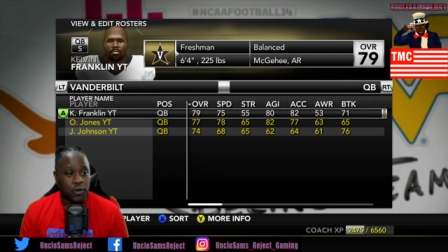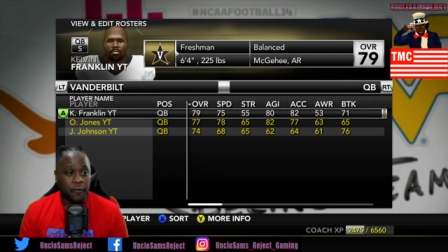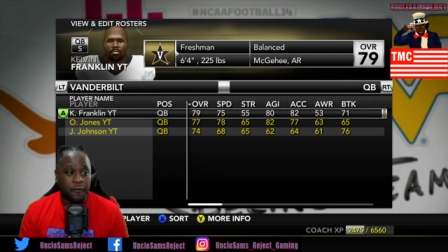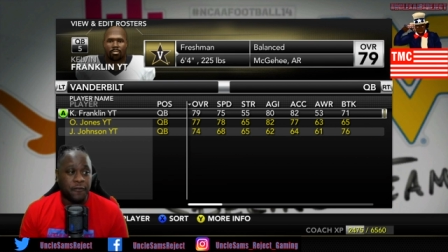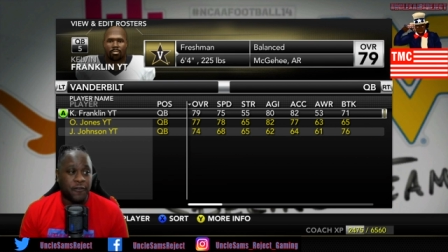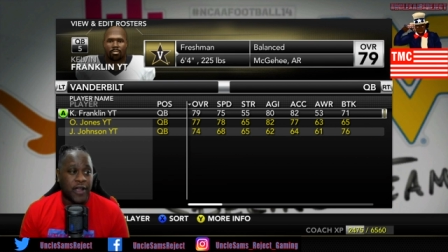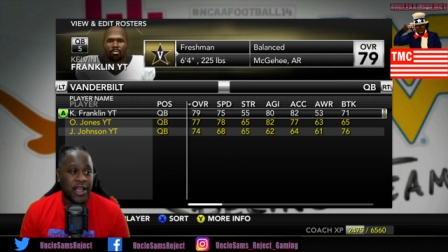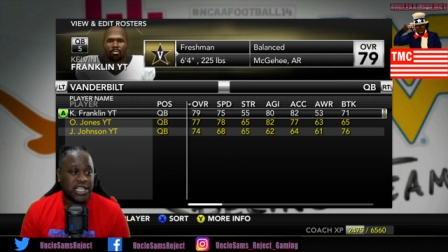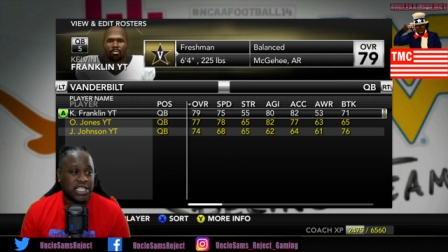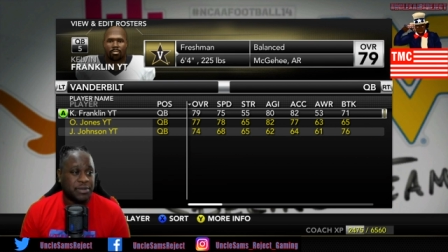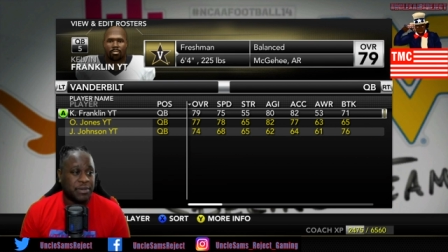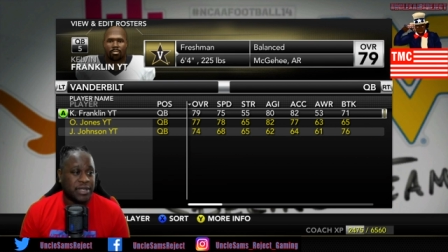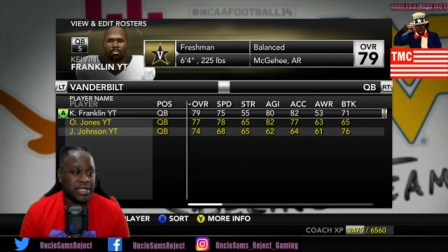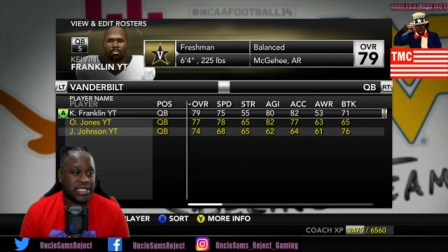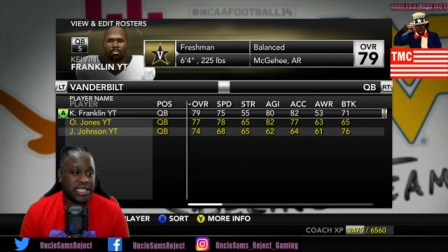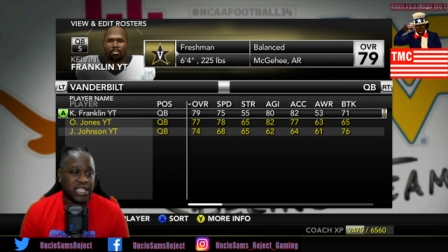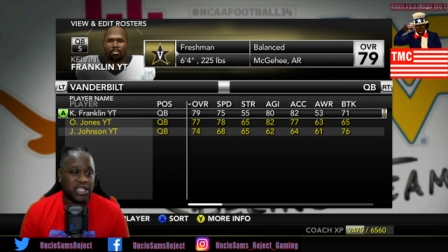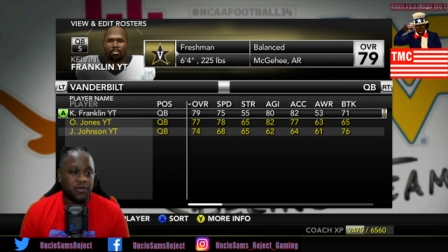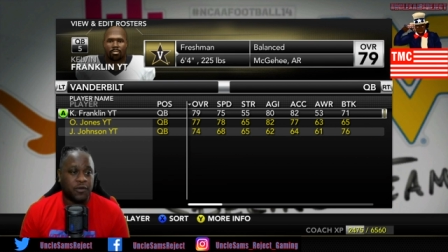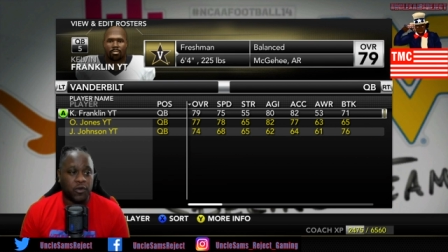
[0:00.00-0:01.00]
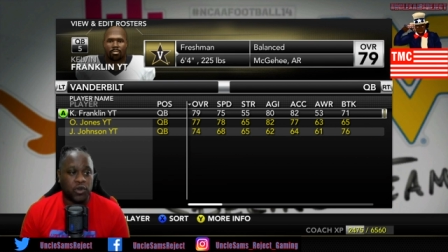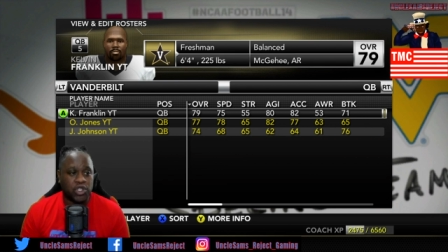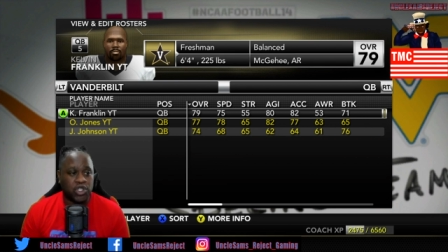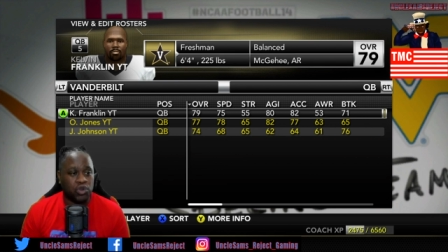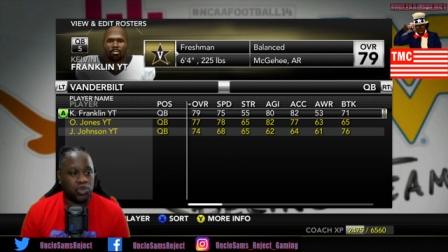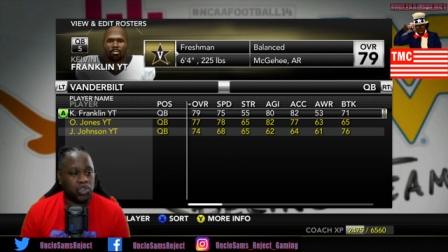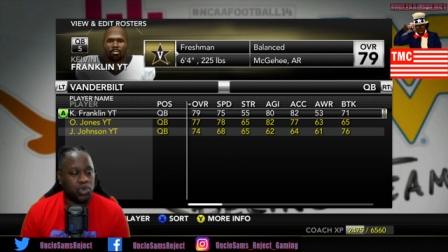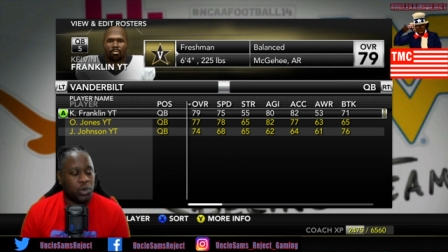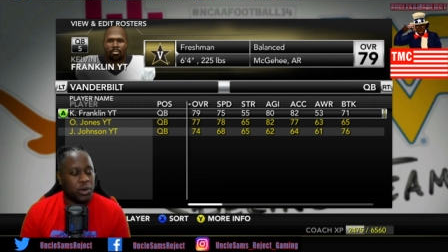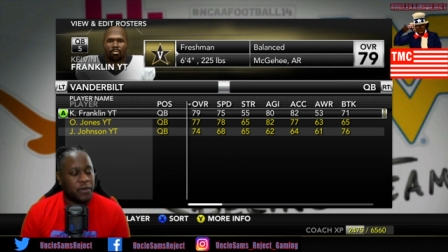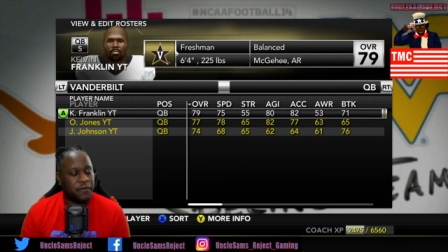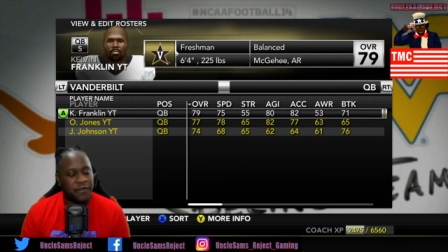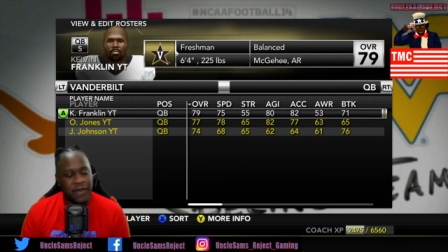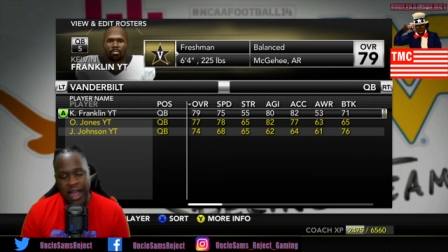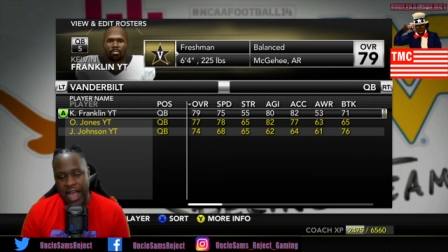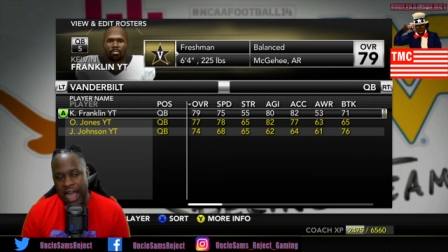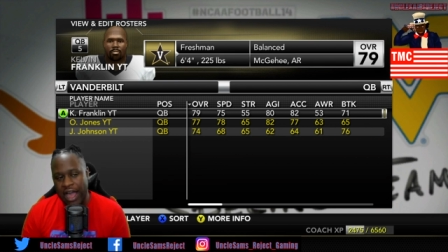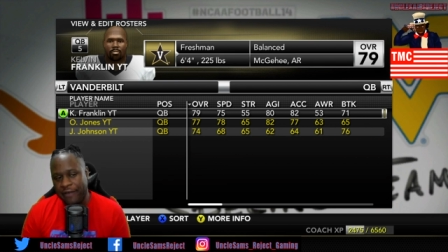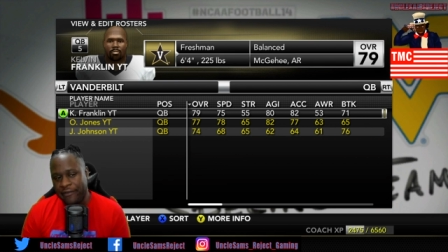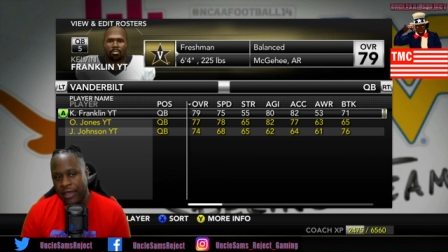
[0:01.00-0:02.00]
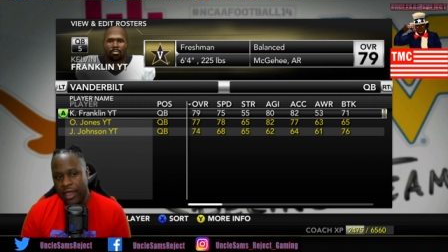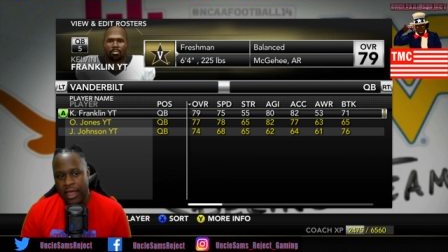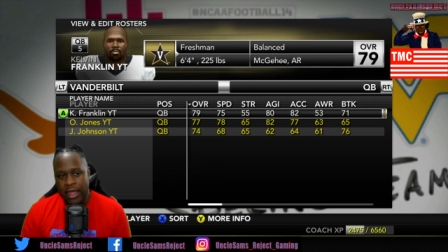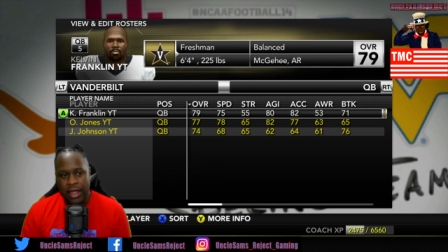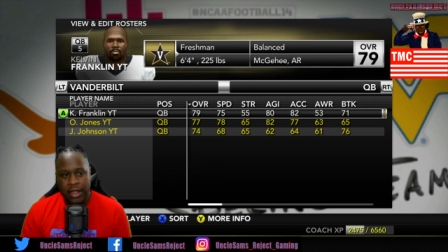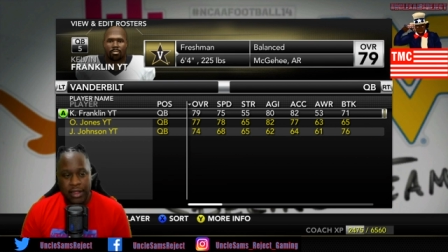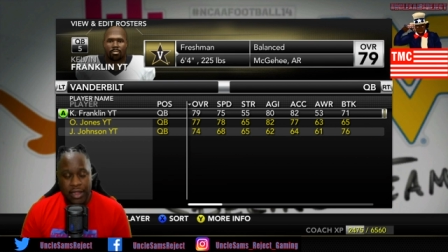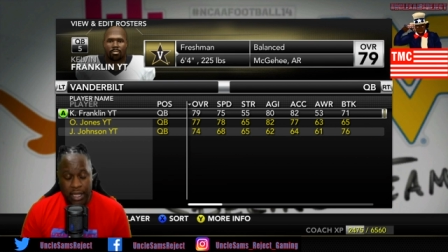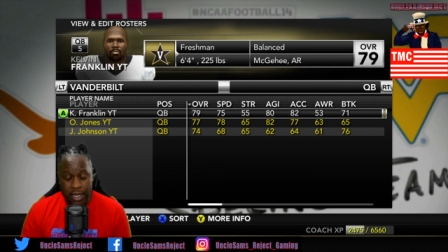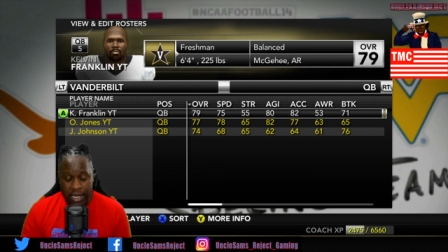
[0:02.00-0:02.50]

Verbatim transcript: true freshman, 6'4, 225,